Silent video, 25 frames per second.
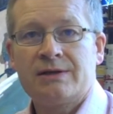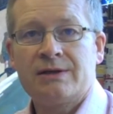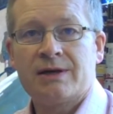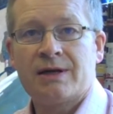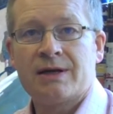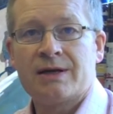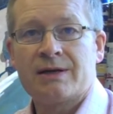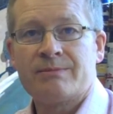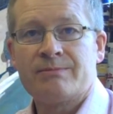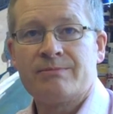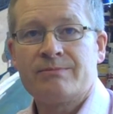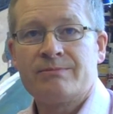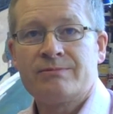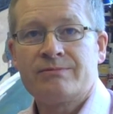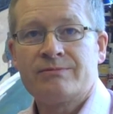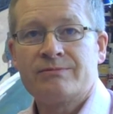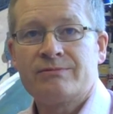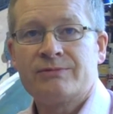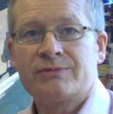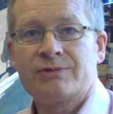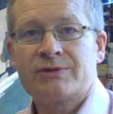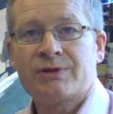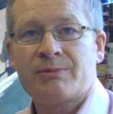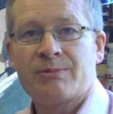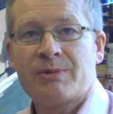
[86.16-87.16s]
um,
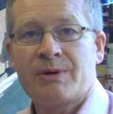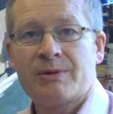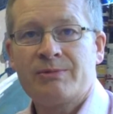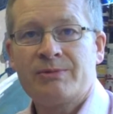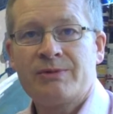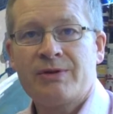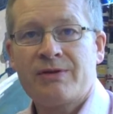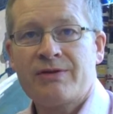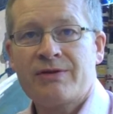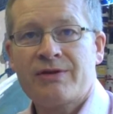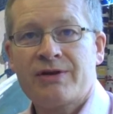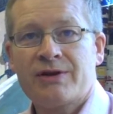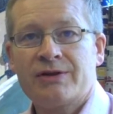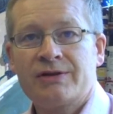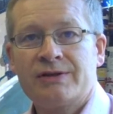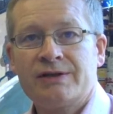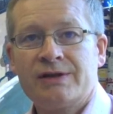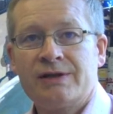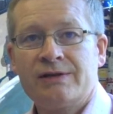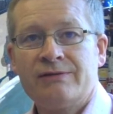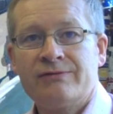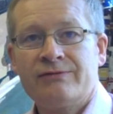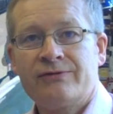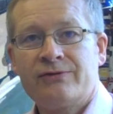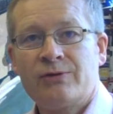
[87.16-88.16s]
somewhere between
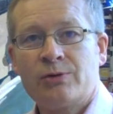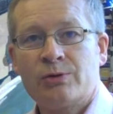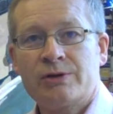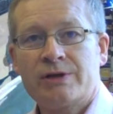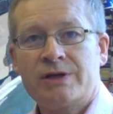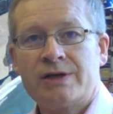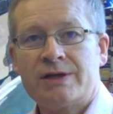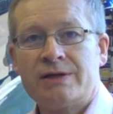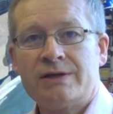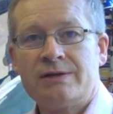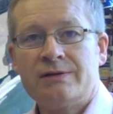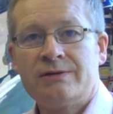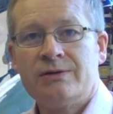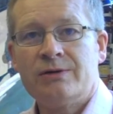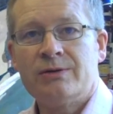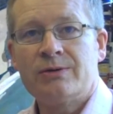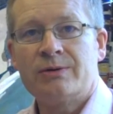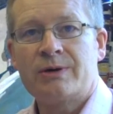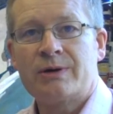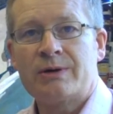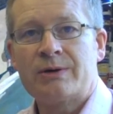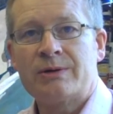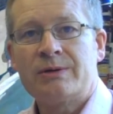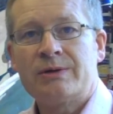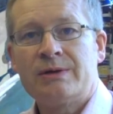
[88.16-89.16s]
30 and 40
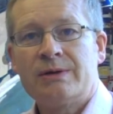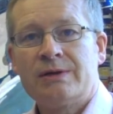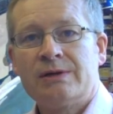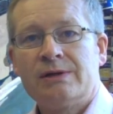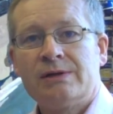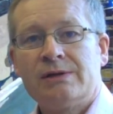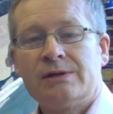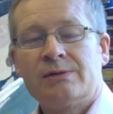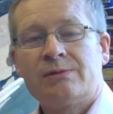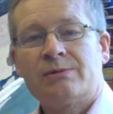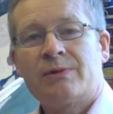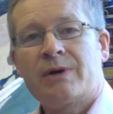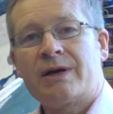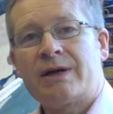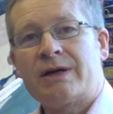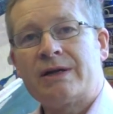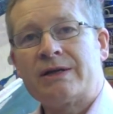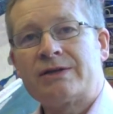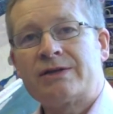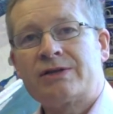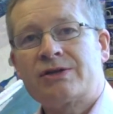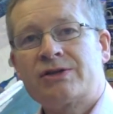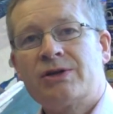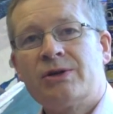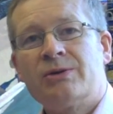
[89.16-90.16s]
euro,
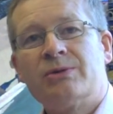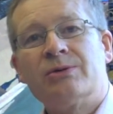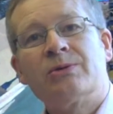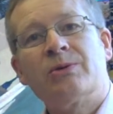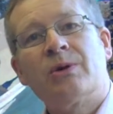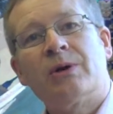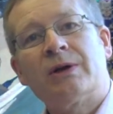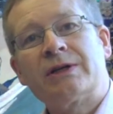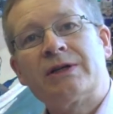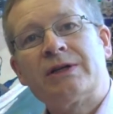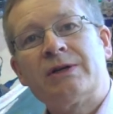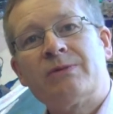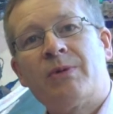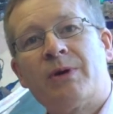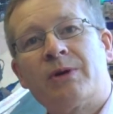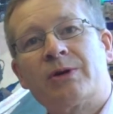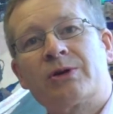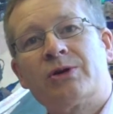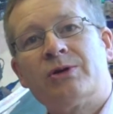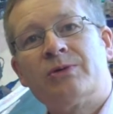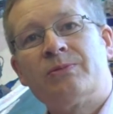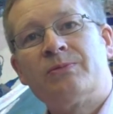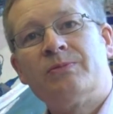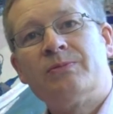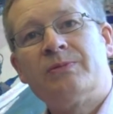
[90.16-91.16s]
whereas a student quality one
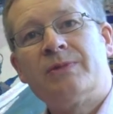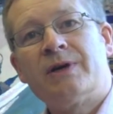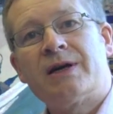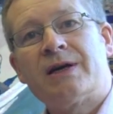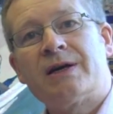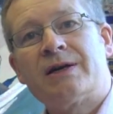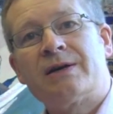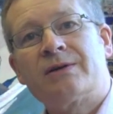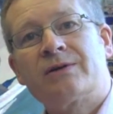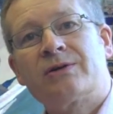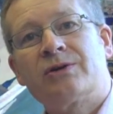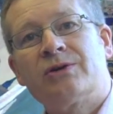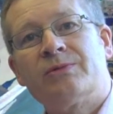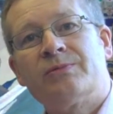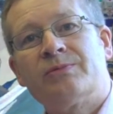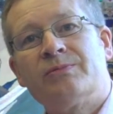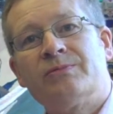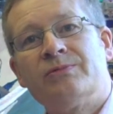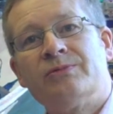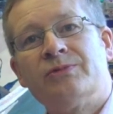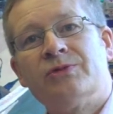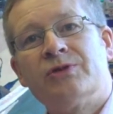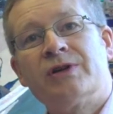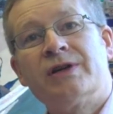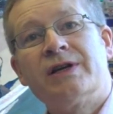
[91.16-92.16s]
could, uh, could
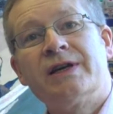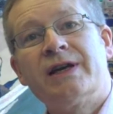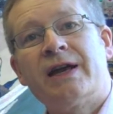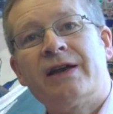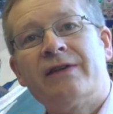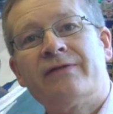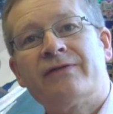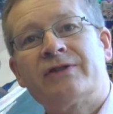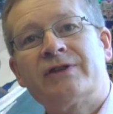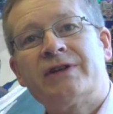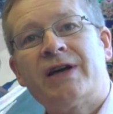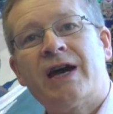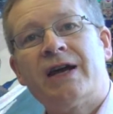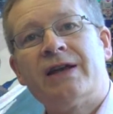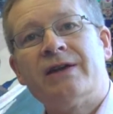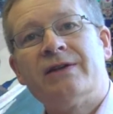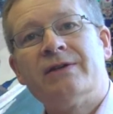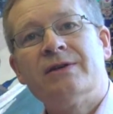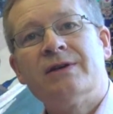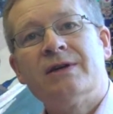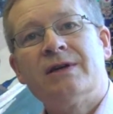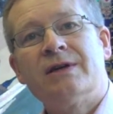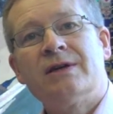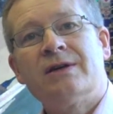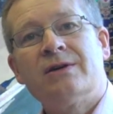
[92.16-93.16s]
you could get it for 10
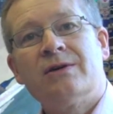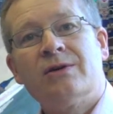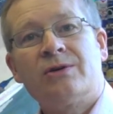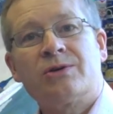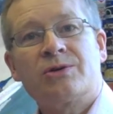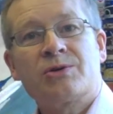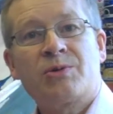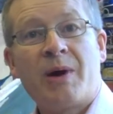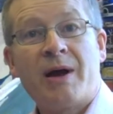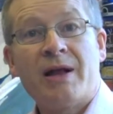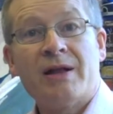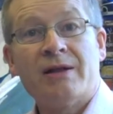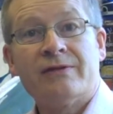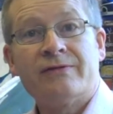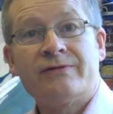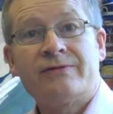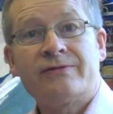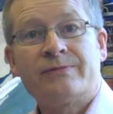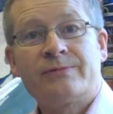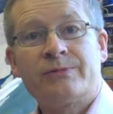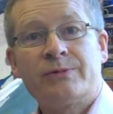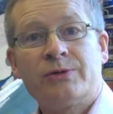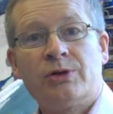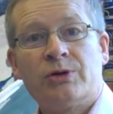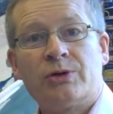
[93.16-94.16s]
or
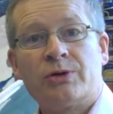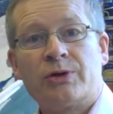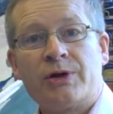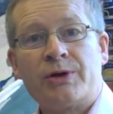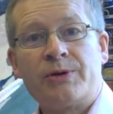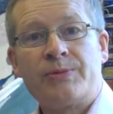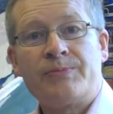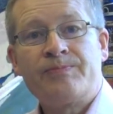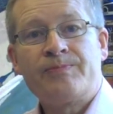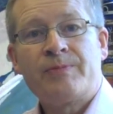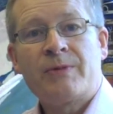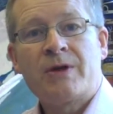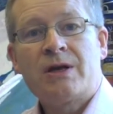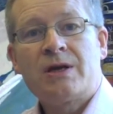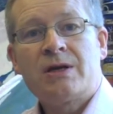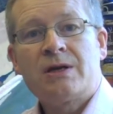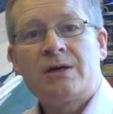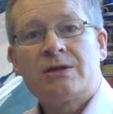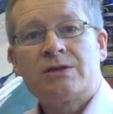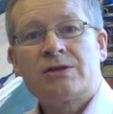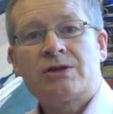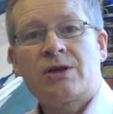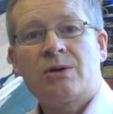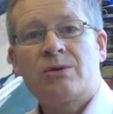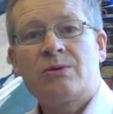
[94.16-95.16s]
12 euro.
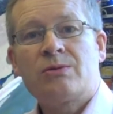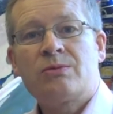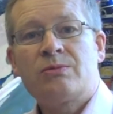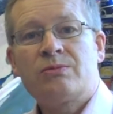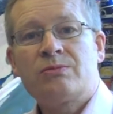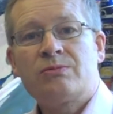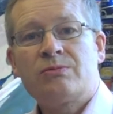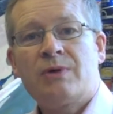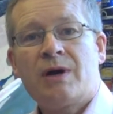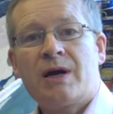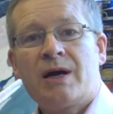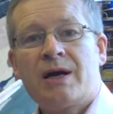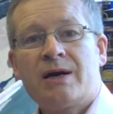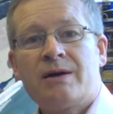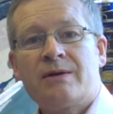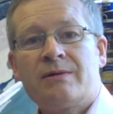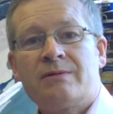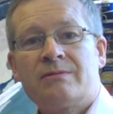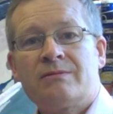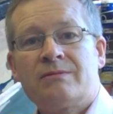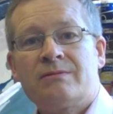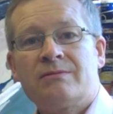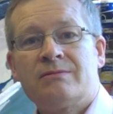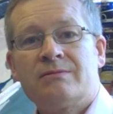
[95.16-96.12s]
So uh,